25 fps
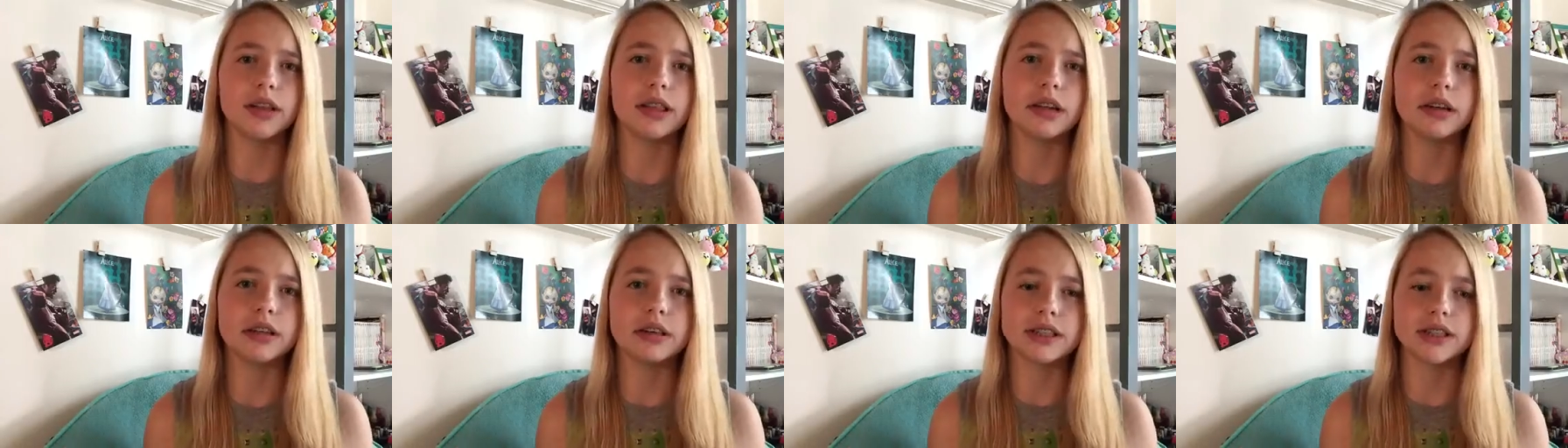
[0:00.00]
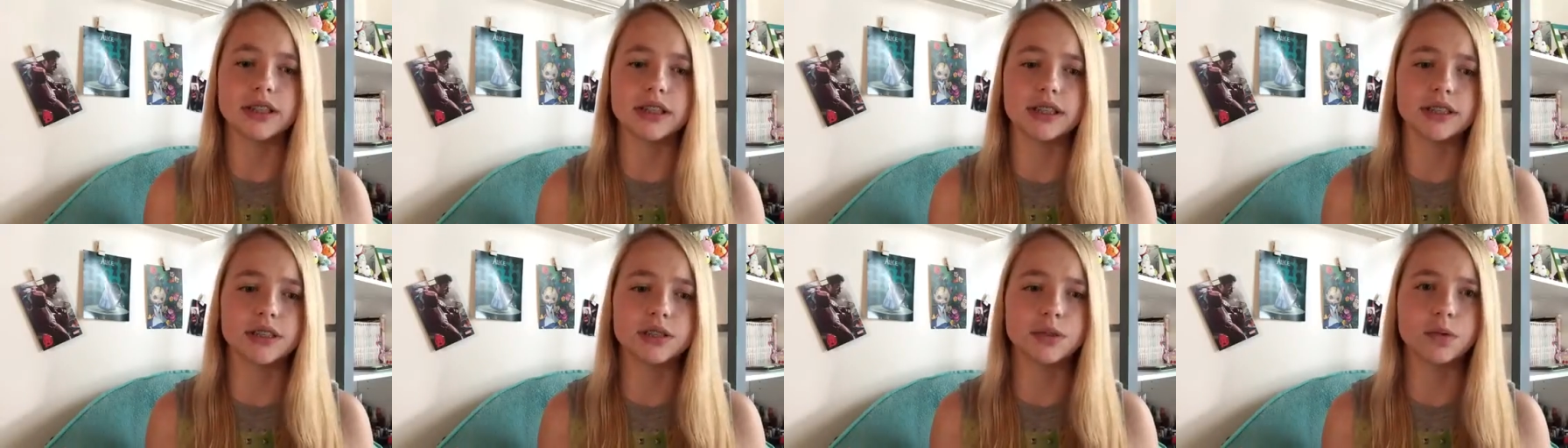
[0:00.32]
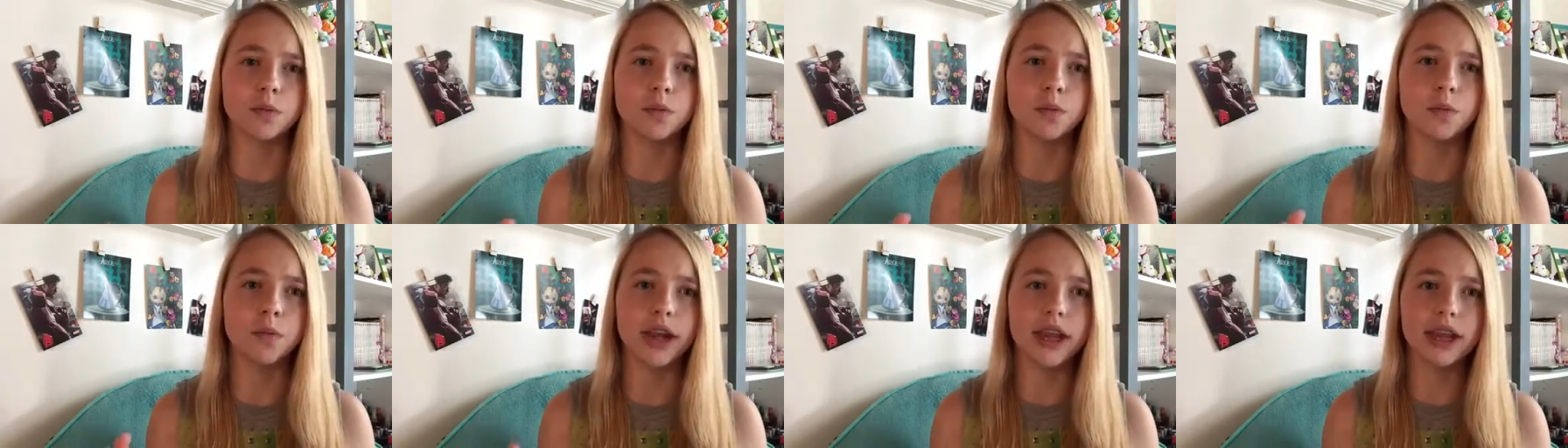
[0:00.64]
there's this
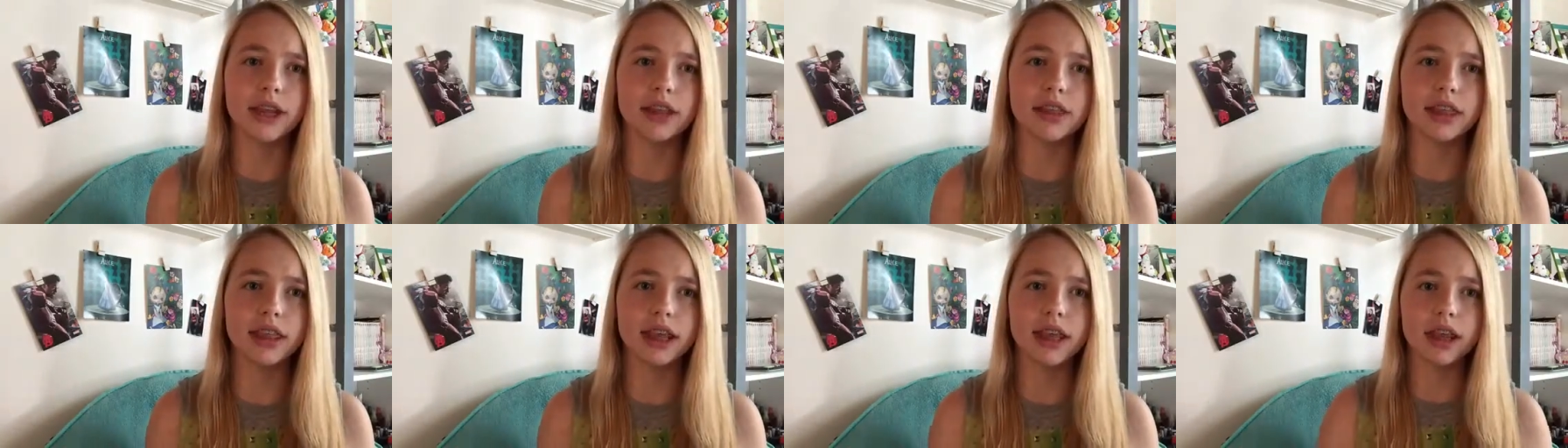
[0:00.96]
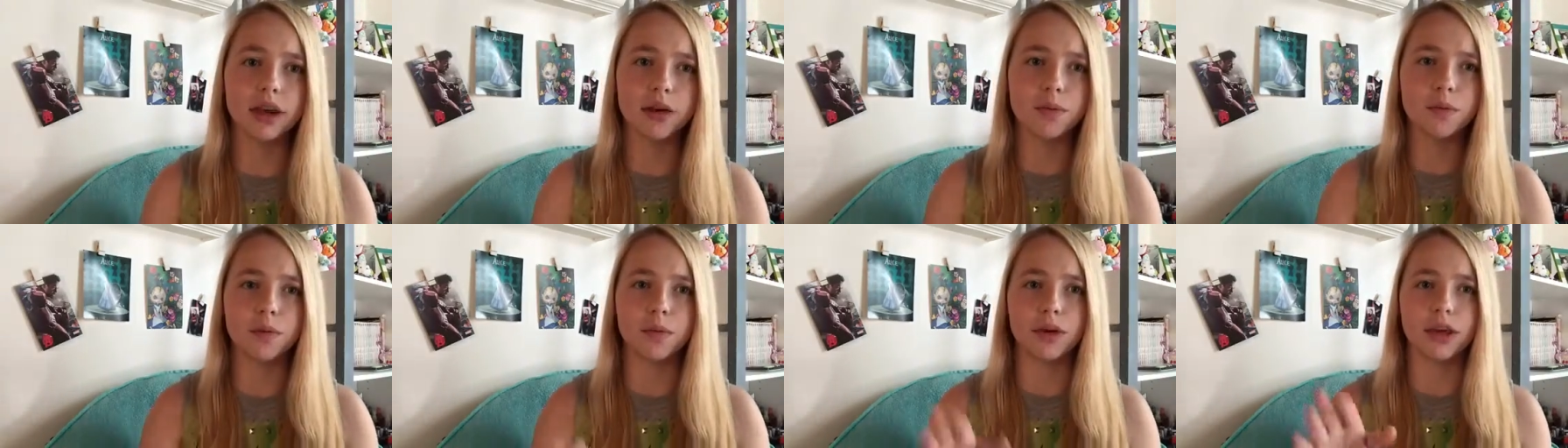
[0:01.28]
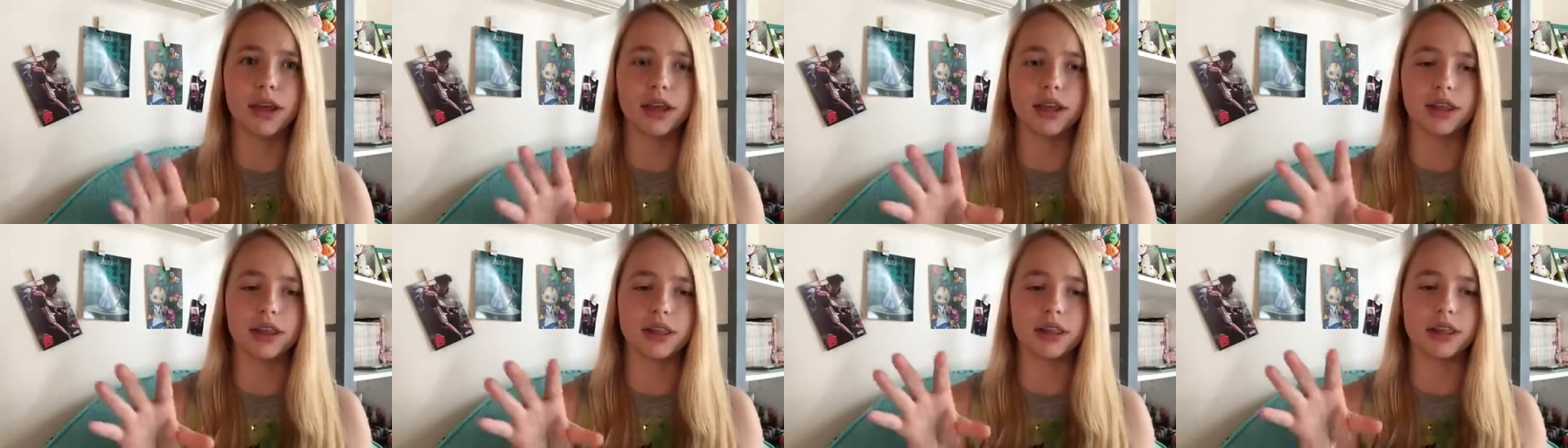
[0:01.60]
weight thing
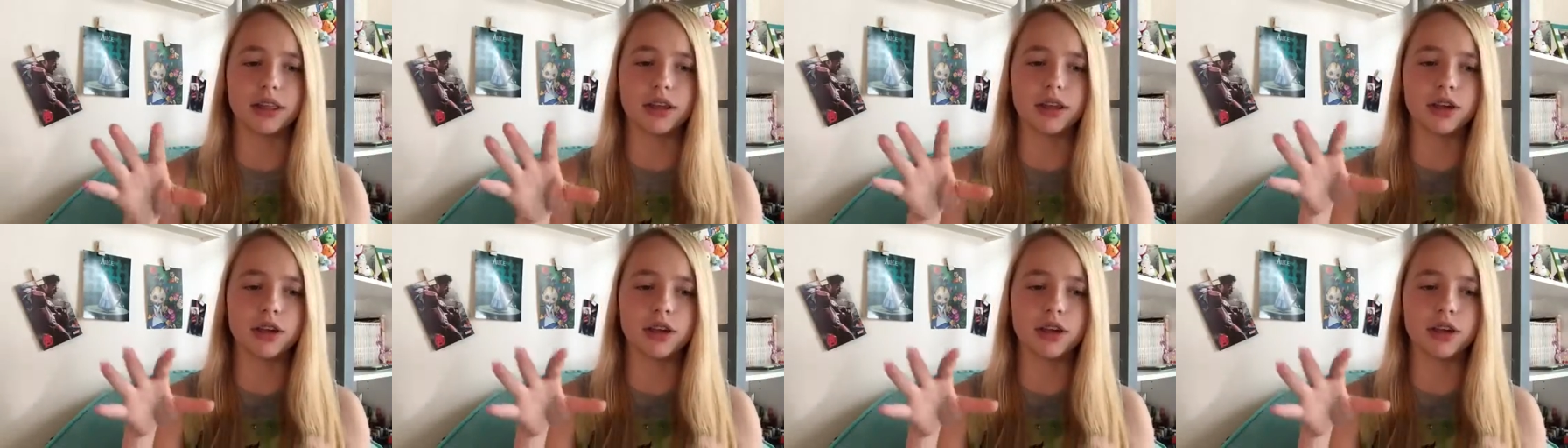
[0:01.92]
with